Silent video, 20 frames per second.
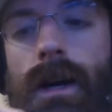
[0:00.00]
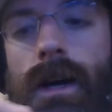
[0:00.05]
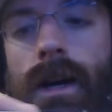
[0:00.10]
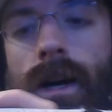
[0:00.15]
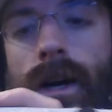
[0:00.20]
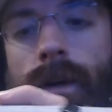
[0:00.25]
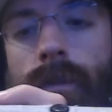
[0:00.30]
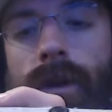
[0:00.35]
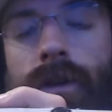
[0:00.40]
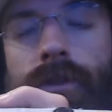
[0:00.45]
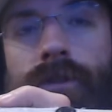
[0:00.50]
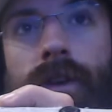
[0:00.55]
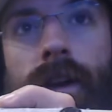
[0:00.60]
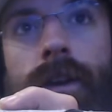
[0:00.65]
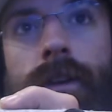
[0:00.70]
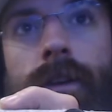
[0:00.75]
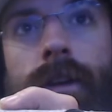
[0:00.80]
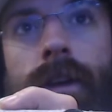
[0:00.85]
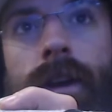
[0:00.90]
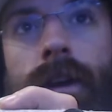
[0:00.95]
And a
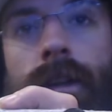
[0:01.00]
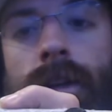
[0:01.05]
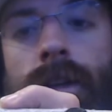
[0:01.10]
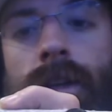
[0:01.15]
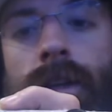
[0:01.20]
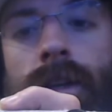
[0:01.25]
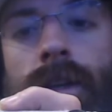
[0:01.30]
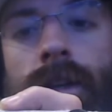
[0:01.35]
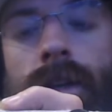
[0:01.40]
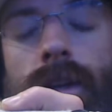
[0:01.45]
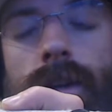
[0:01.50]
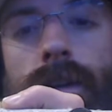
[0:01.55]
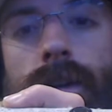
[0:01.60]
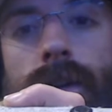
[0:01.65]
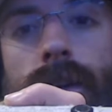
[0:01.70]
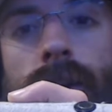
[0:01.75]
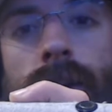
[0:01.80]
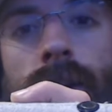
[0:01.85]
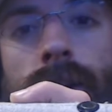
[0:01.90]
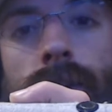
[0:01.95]
Cree LED,
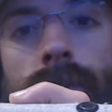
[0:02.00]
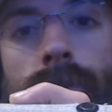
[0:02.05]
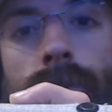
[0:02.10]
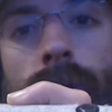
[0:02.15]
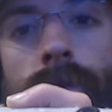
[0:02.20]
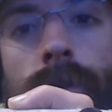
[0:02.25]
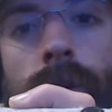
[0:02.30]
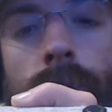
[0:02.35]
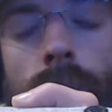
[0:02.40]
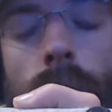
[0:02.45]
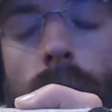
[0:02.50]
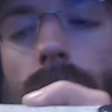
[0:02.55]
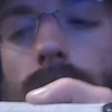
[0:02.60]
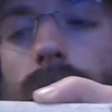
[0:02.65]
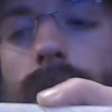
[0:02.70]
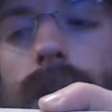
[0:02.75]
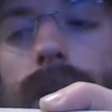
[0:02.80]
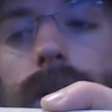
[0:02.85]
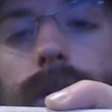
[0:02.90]
red, white.